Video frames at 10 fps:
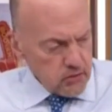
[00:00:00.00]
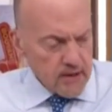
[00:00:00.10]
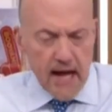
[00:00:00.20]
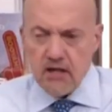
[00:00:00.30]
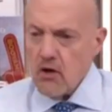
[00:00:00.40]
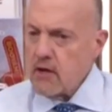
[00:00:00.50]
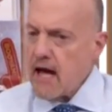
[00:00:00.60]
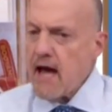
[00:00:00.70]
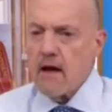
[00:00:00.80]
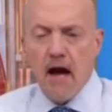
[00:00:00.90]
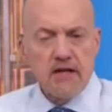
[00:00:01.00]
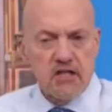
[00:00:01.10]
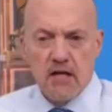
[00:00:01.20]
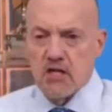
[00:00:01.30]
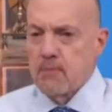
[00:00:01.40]
That's okay. I
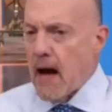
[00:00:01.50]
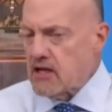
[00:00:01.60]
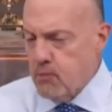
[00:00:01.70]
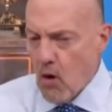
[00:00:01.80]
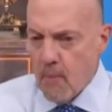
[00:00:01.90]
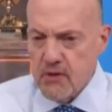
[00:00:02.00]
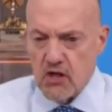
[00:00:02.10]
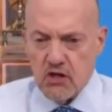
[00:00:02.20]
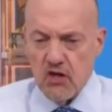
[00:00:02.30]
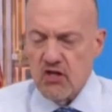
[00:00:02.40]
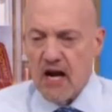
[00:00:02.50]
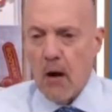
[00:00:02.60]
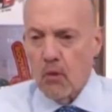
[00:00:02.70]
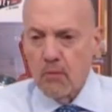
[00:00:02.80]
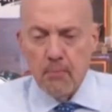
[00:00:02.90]
said buy small positions, and
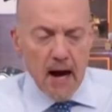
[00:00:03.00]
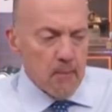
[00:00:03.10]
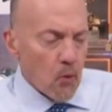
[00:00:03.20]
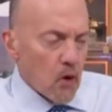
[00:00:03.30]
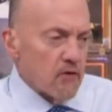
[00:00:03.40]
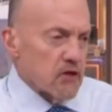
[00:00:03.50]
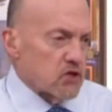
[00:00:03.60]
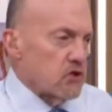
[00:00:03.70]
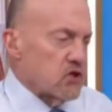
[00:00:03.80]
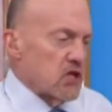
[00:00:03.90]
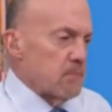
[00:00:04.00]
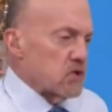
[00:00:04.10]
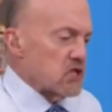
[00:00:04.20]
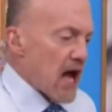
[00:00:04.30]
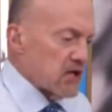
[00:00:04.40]
I would buy more. These are the
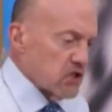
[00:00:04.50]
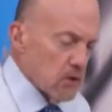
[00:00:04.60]
cheapest stocks in the